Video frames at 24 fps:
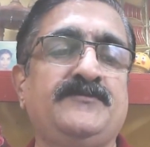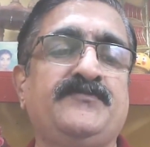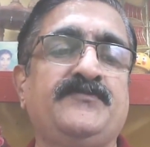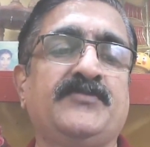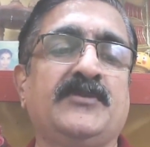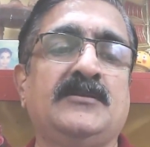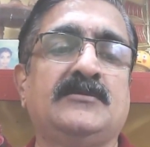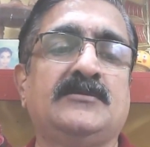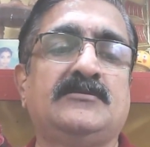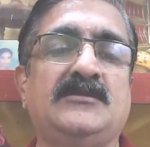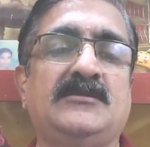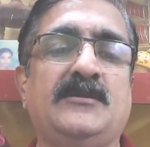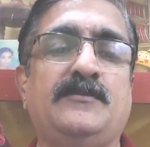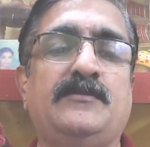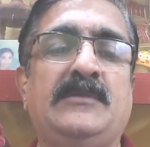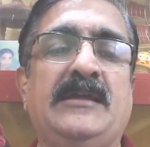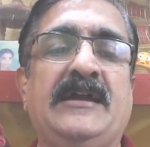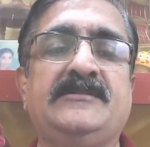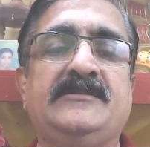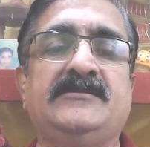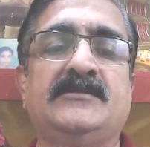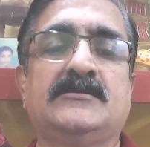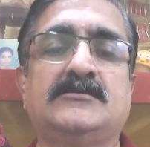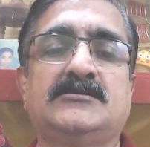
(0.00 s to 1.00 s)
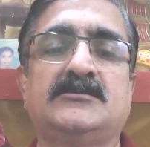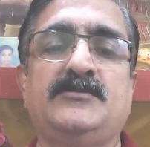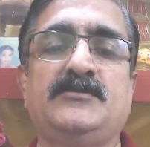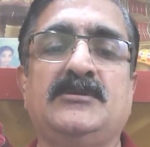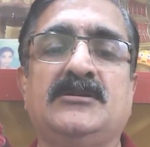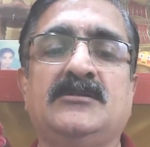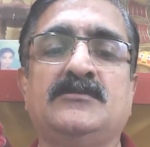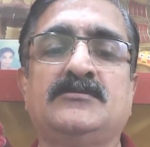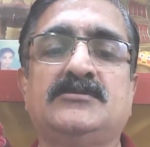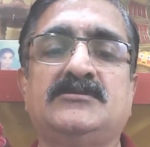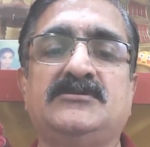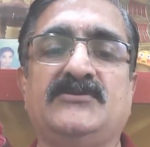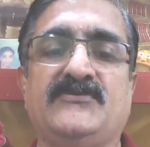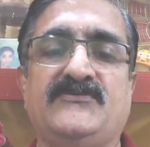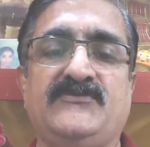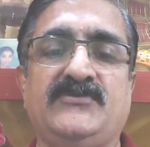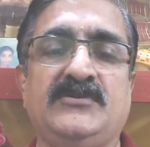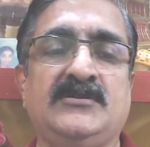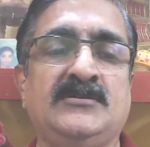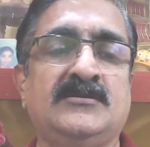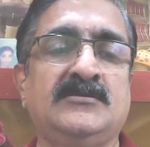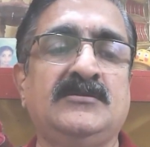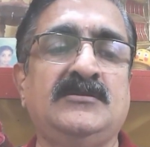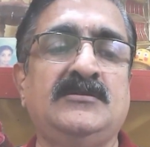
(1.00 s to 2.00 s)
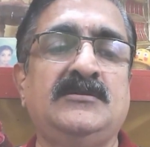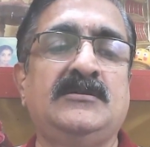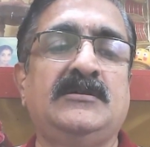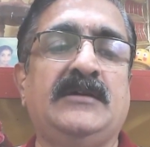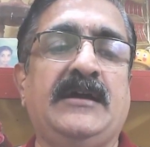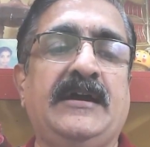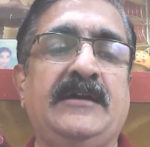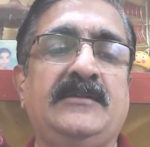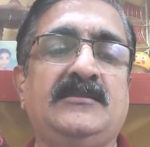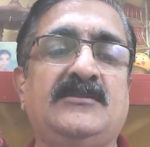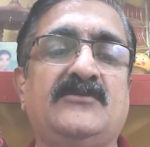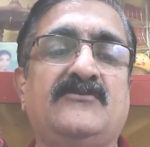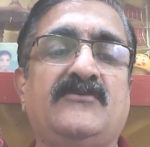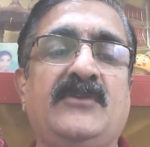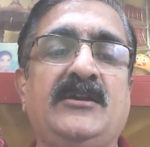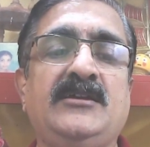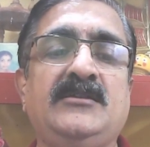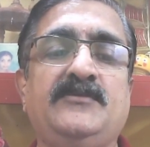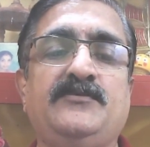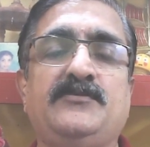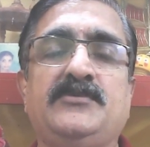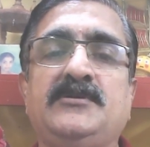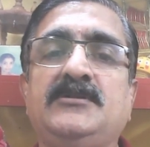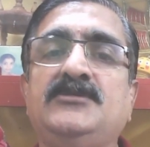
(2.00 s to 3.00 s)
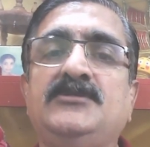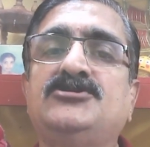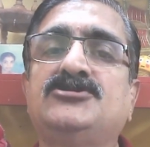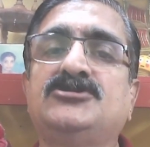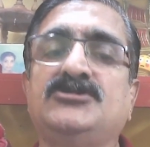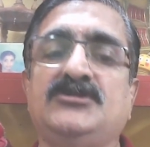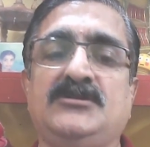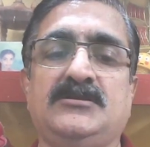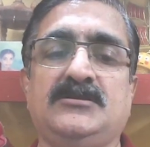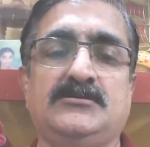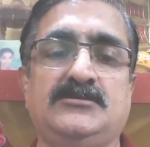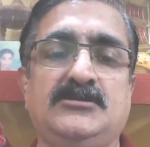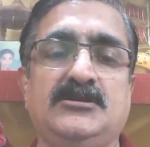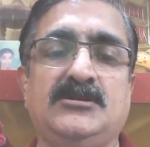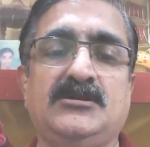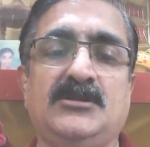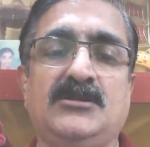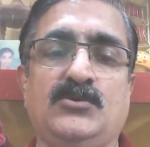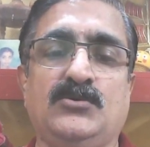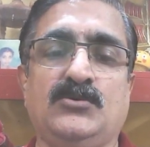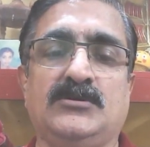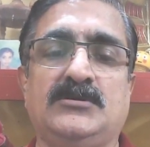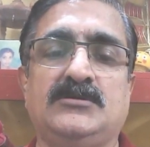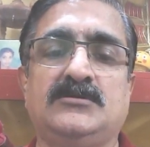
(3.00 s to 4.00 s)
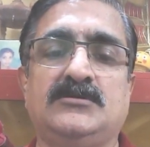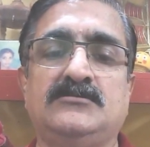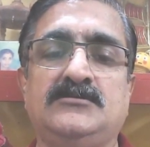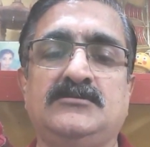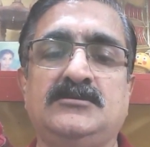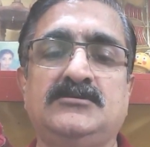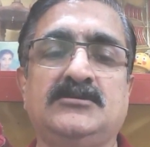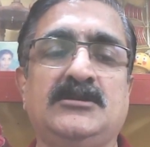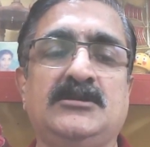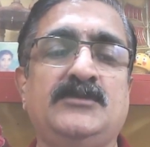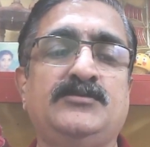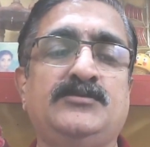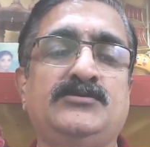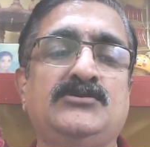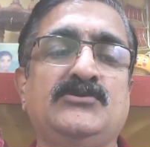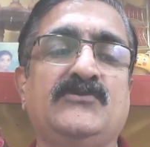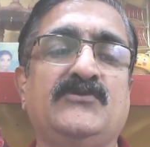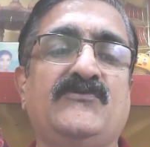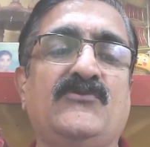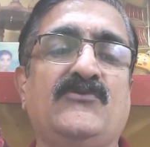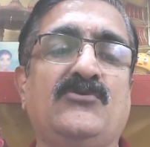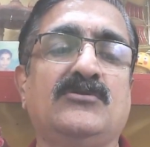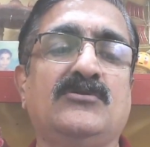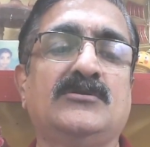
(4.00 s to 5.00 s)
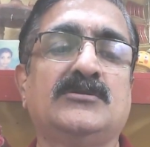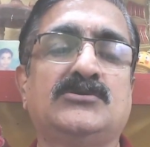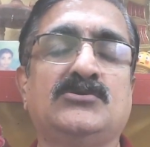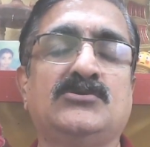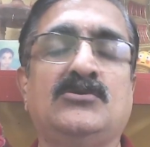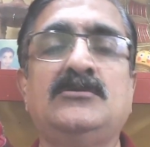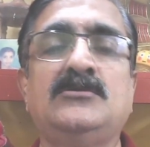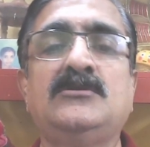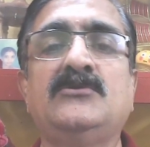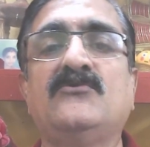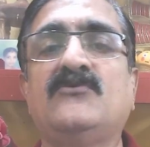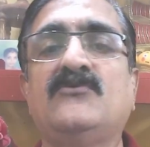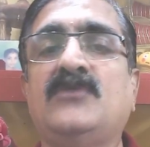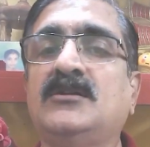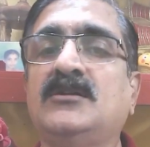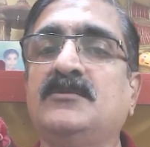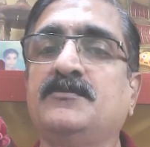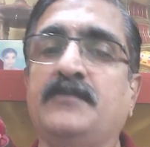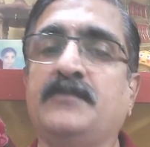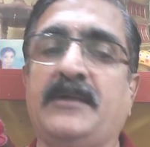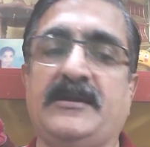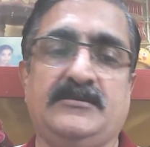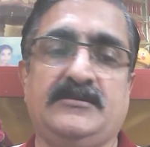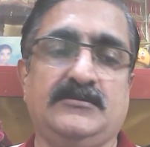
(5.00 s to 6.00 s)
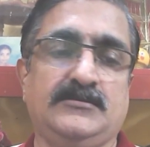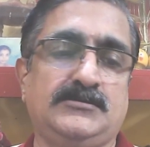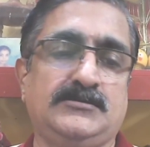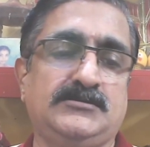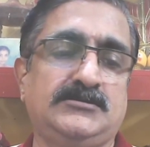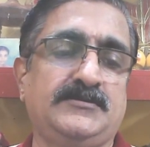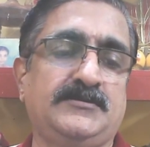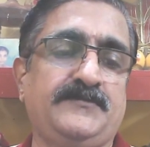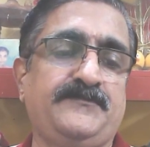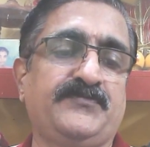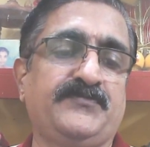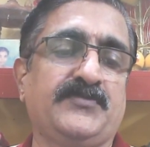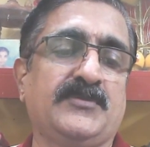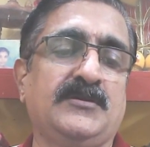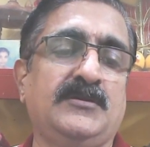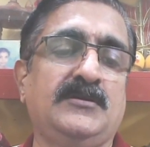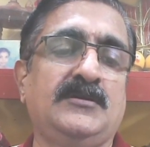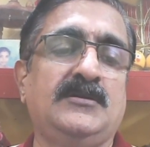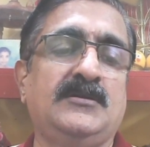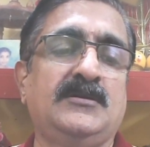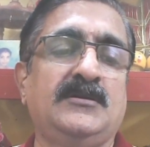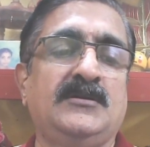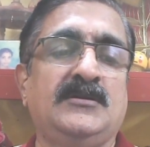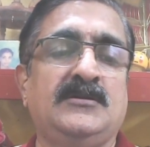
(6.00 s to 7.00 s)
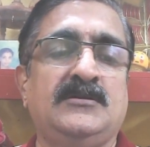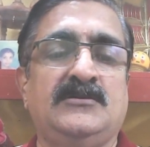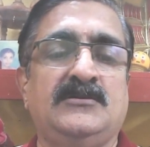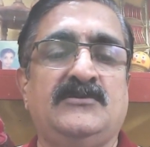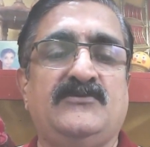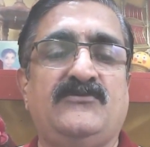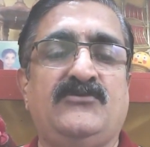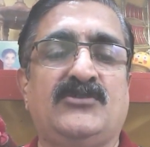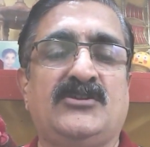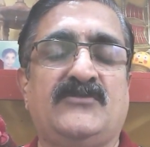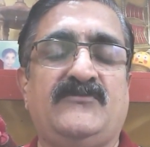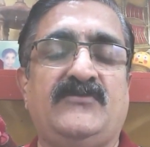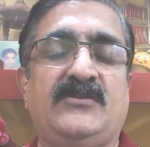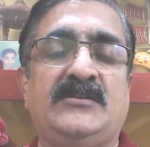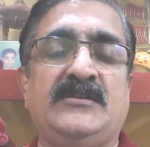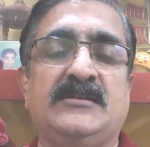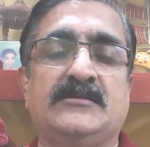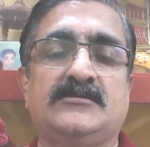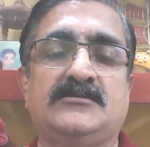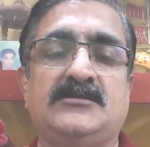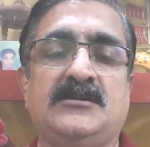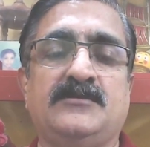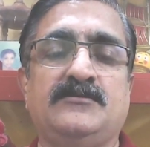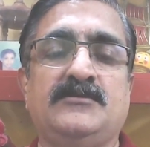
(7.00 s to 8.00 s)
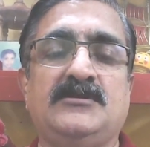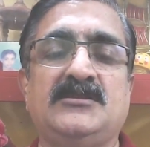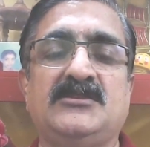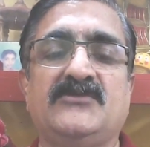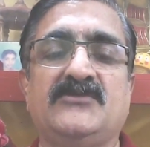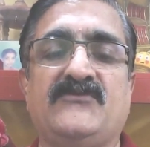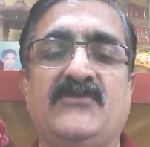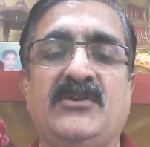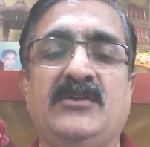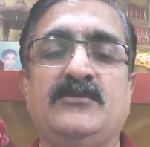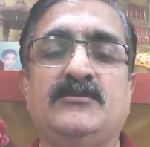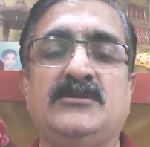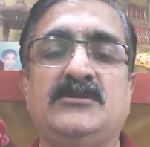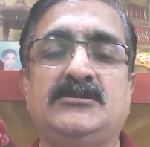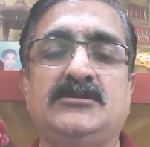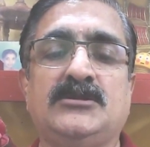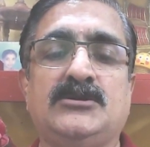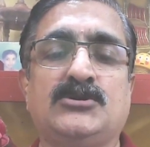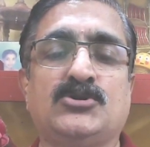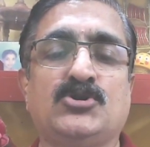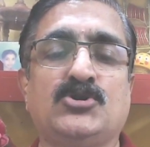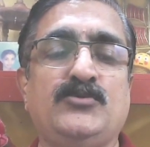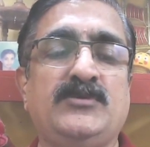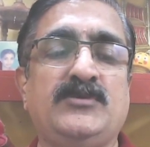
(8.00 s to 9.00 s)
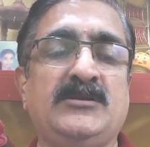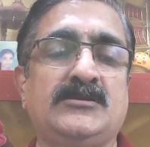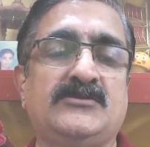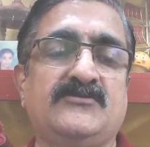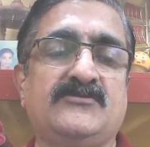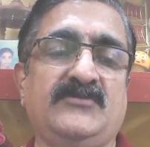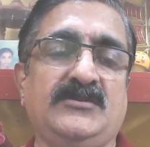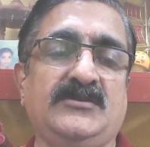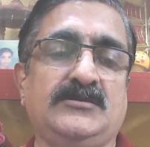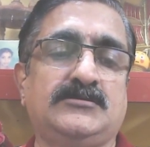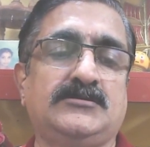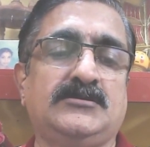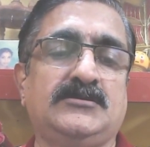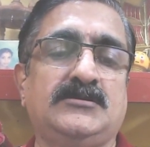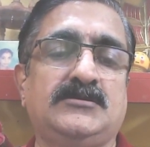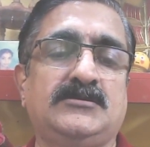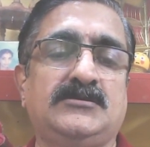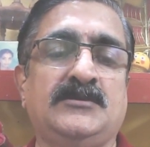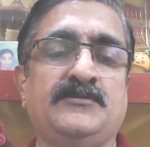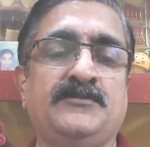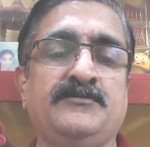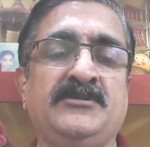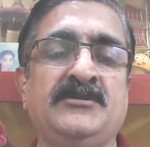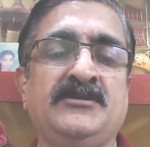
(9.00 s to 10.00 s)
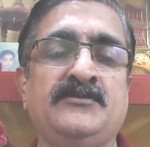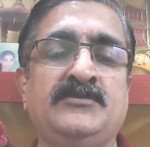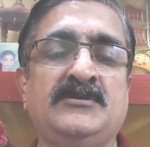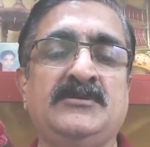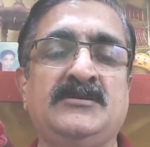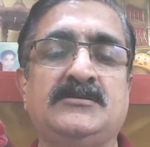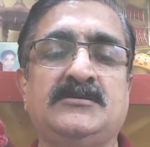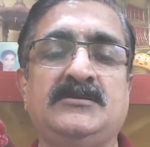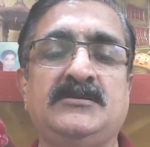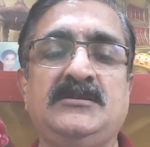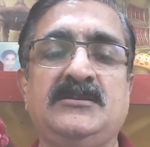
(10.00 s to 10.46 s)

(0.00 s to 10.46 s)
The black text becomes the figure and the white page is the ground. This helps you focus on what matters. For a fun example, the famous Rubin's vase. Some people see a